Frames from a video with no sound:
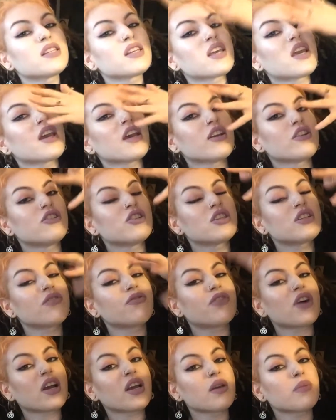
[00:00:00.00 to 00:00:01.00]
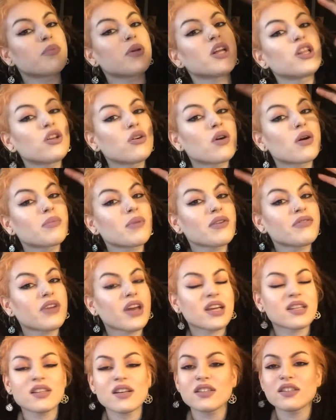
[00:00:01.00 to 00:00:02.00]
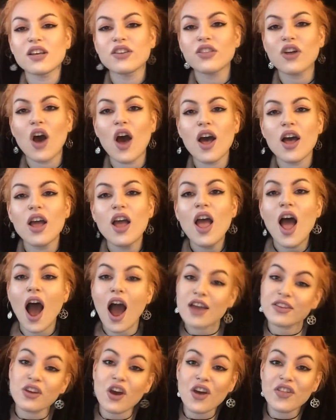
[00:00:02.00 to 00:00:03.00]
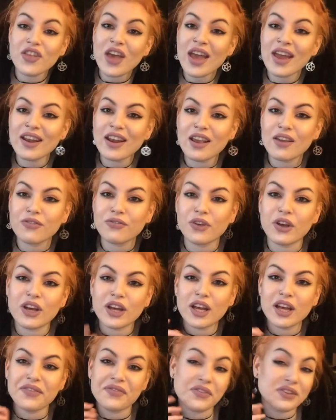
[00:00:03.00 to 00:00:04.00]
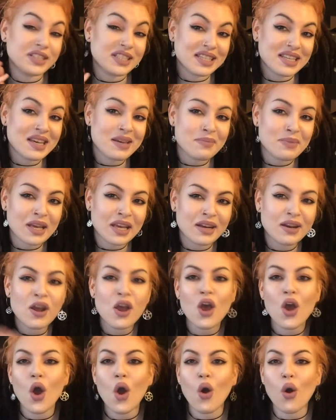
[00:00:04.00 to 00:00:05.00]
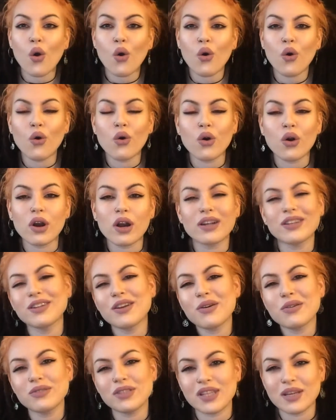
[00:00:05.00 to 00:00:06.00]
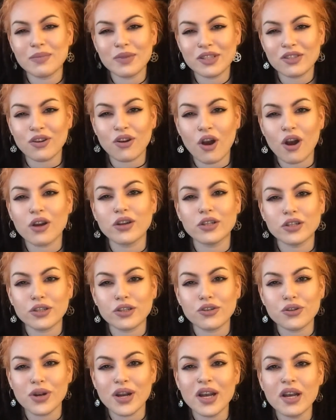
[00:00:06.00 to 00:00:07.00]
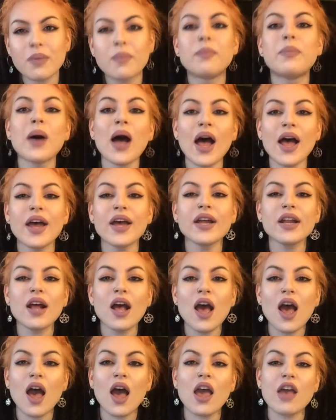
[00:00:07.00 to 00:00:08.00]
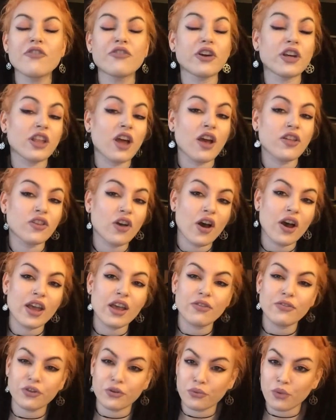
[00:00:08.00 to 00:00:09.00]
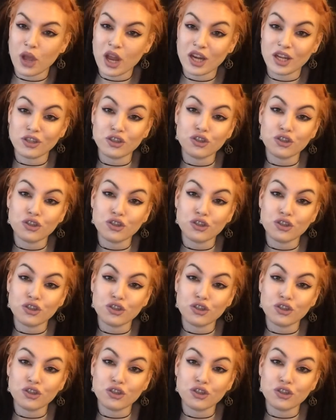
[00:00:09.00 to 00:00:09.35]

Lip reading: as a kid, just a fucking pillow on my face, because I thought then if a demon or, you know, demons are harder to trick, but if I thought if an